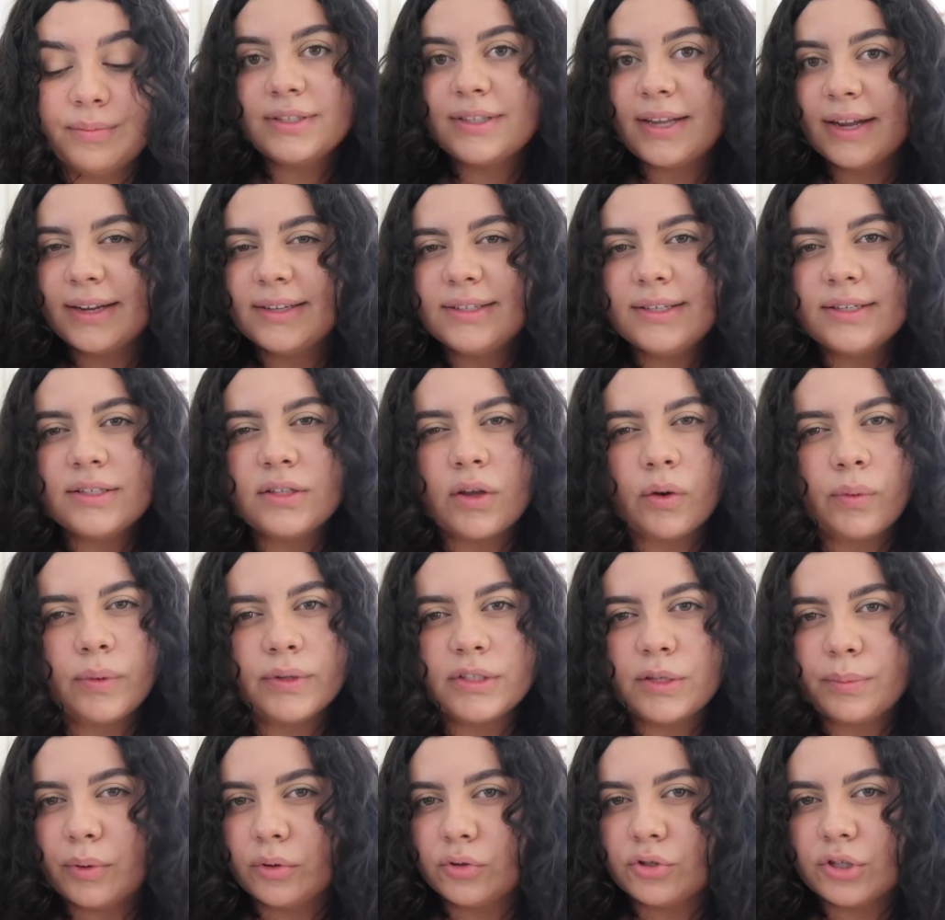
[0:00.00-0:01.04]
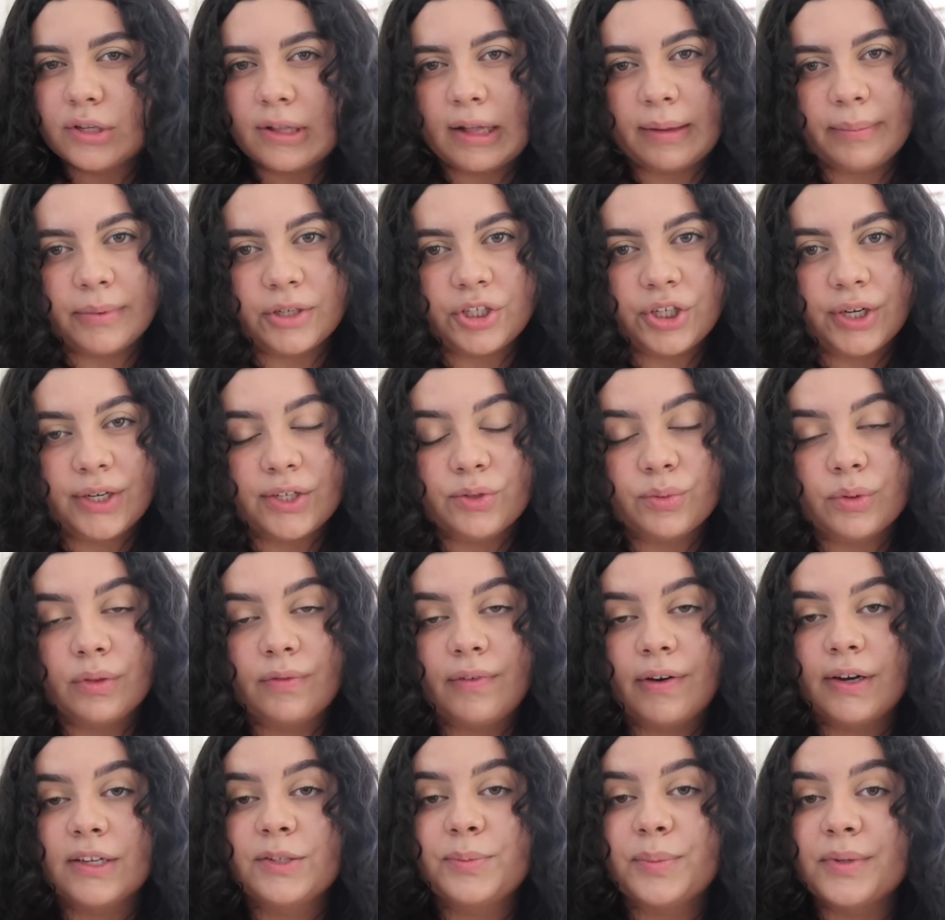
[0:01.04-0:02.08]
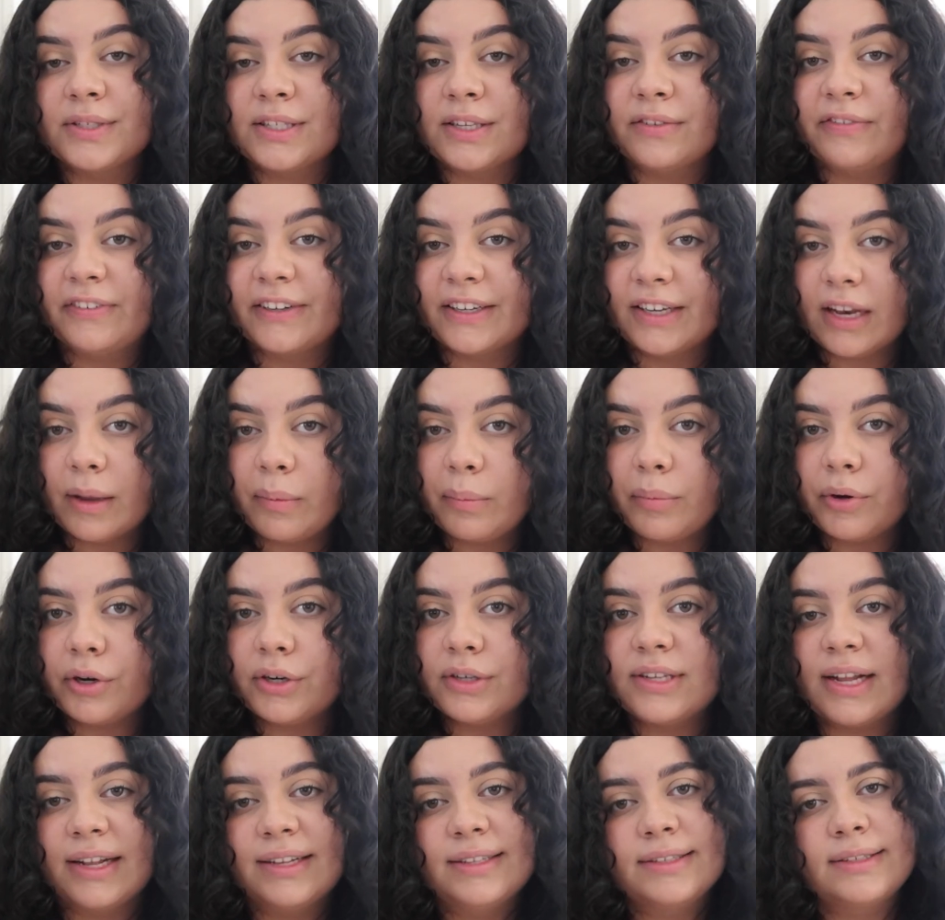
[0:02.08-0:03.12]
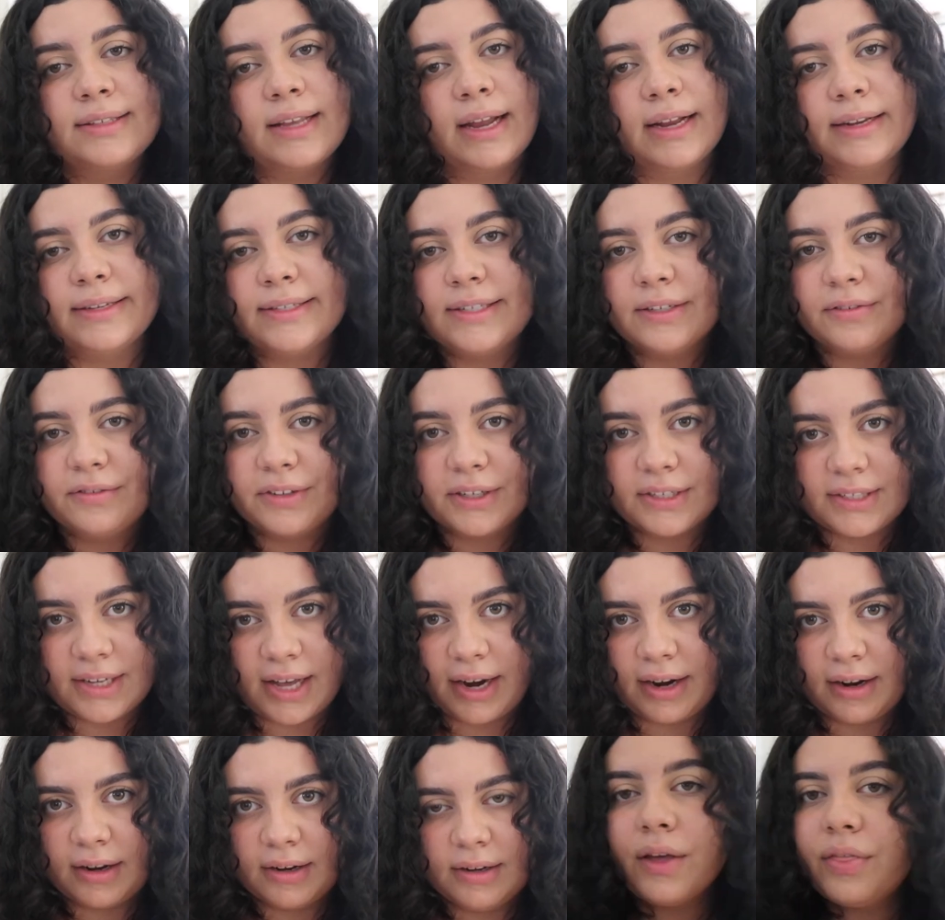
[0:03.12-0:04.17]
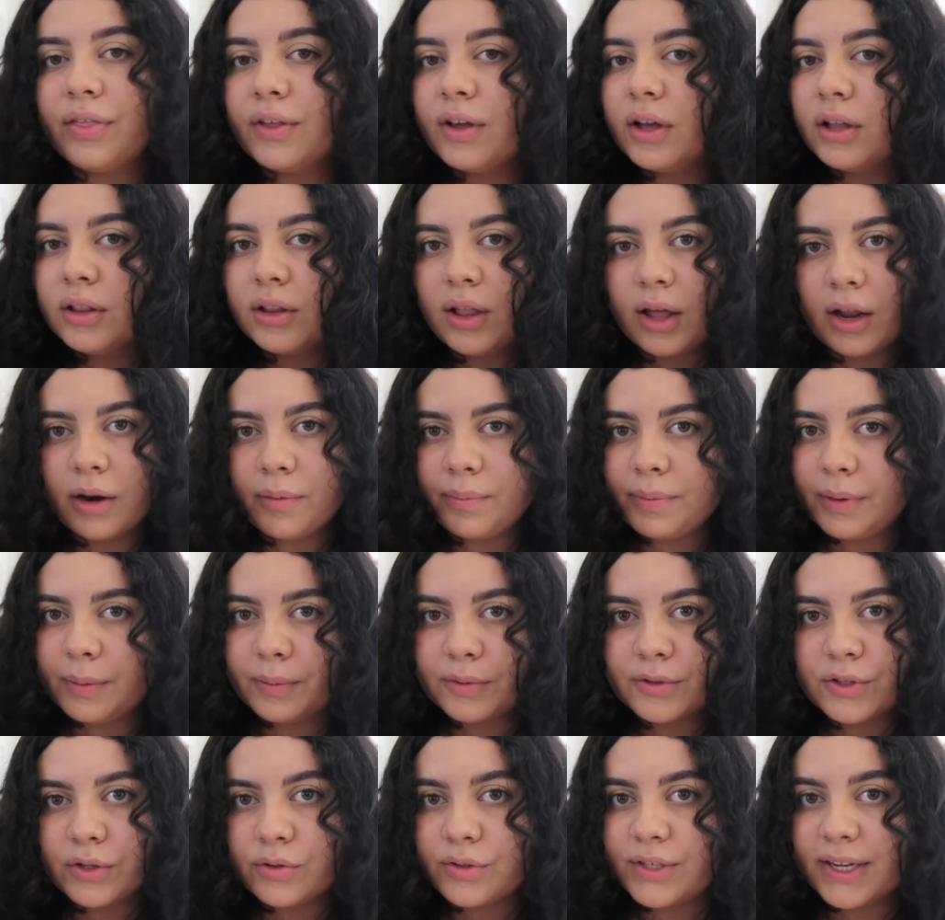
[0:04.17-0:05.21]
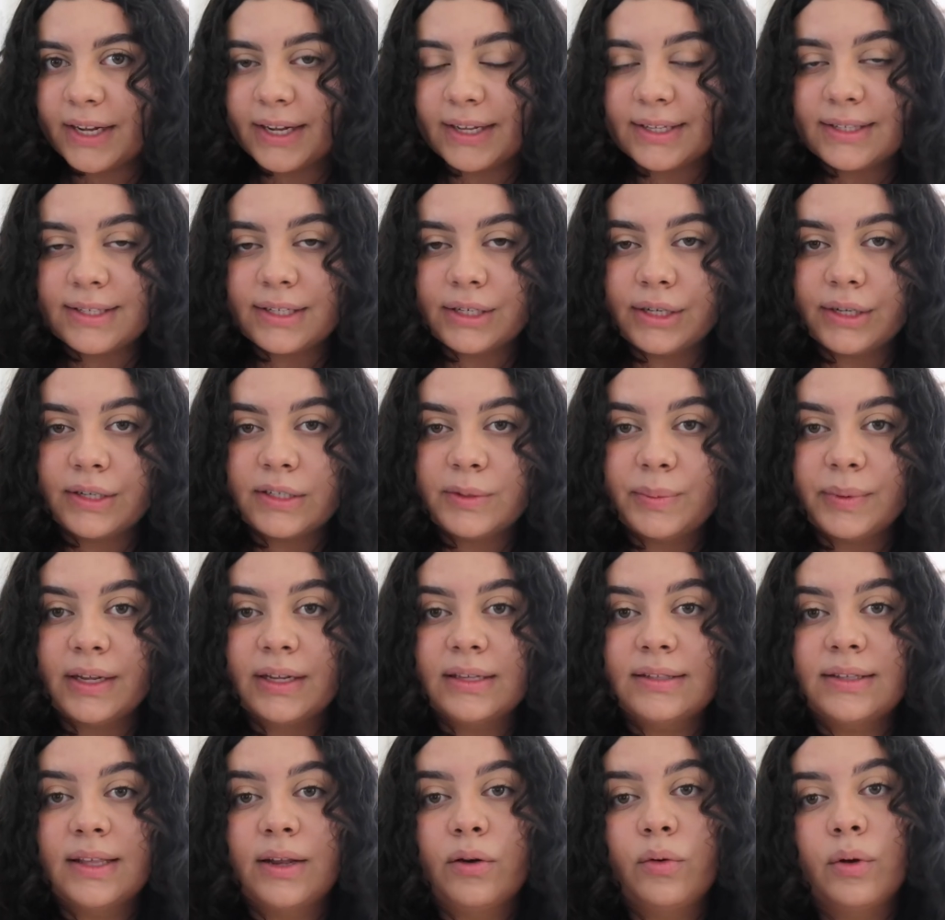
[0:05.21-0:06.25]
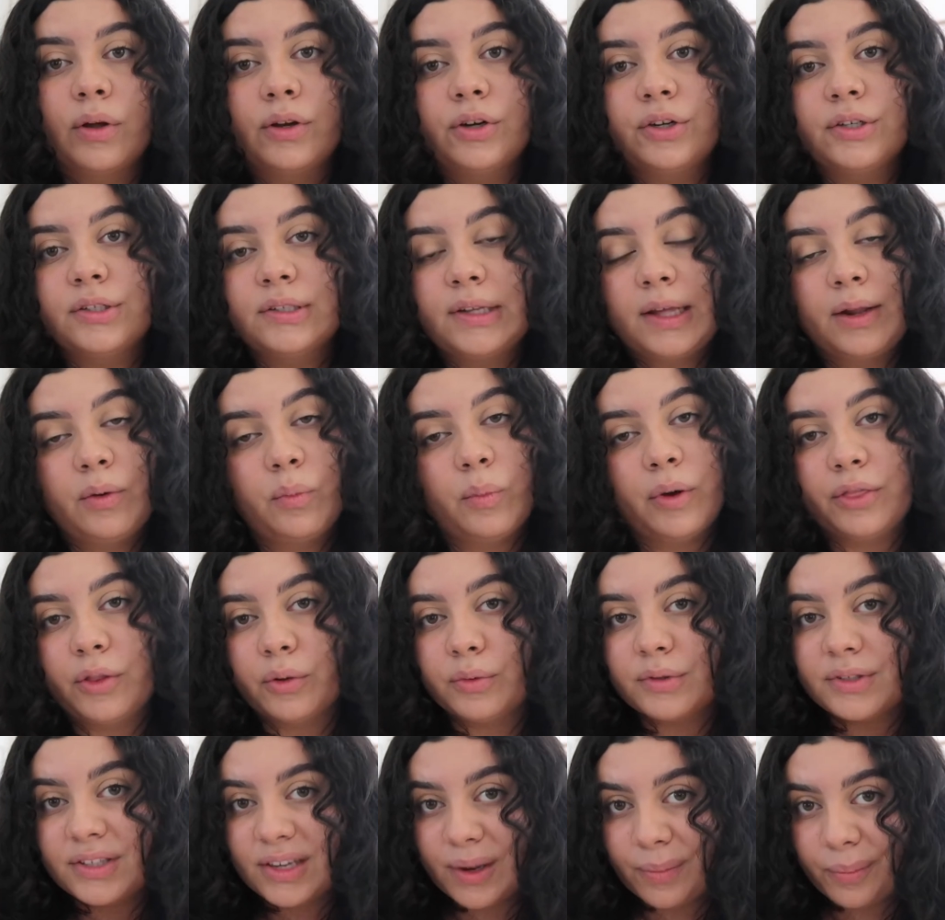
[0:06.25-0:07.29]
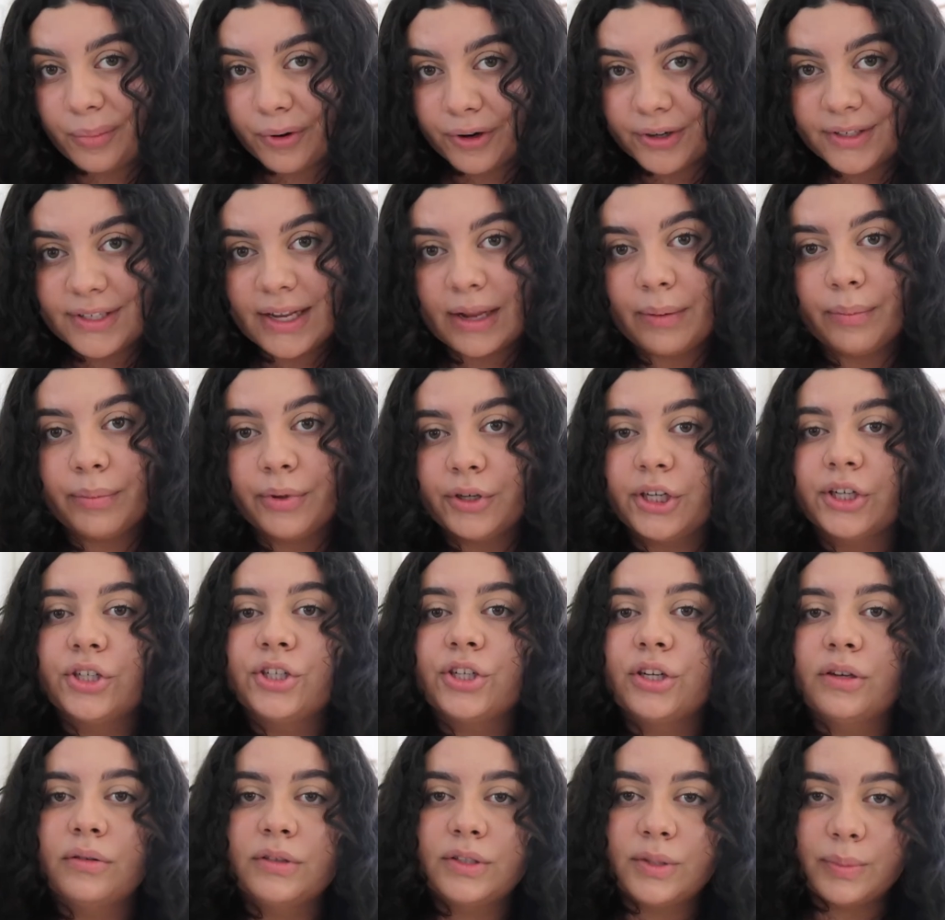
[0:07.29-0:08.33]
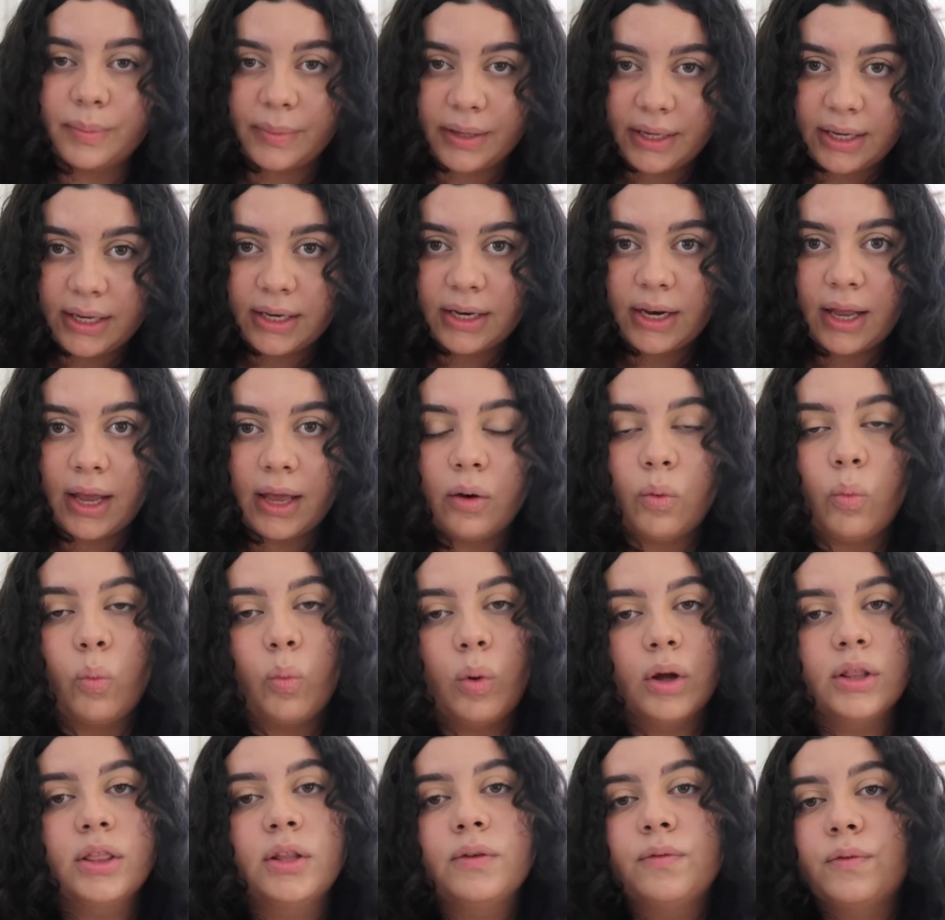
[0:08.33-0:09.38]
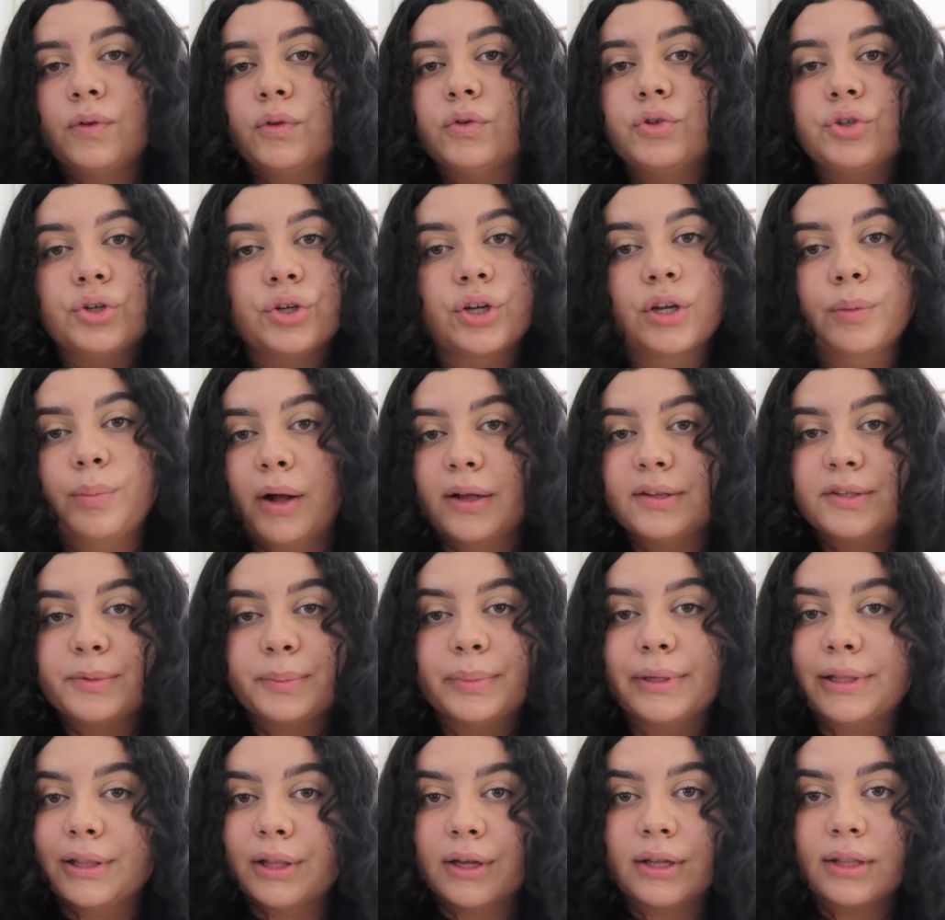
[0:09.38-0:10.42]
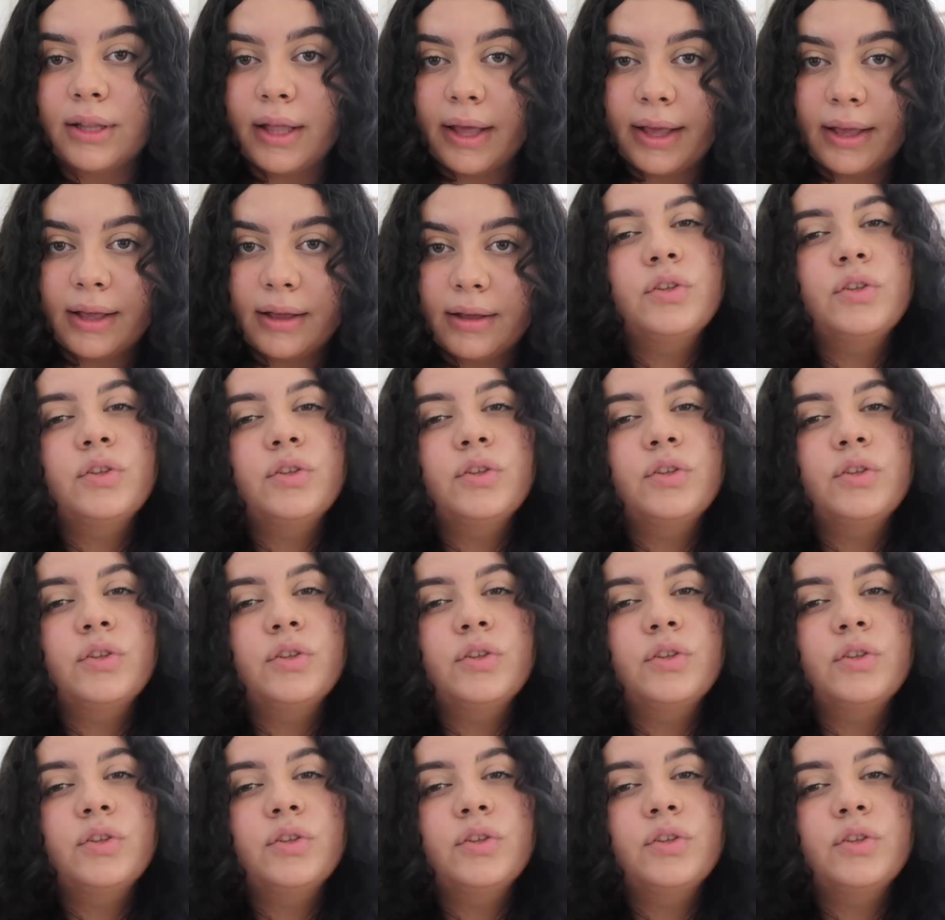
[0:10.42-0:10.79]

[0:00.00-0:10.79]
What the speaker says: Scientists always approach climate change with very specific numbers and scientific data. I think a lot of people don't take it serious because they don't understand what those numbers and predictions mean and what the future could possibly look like.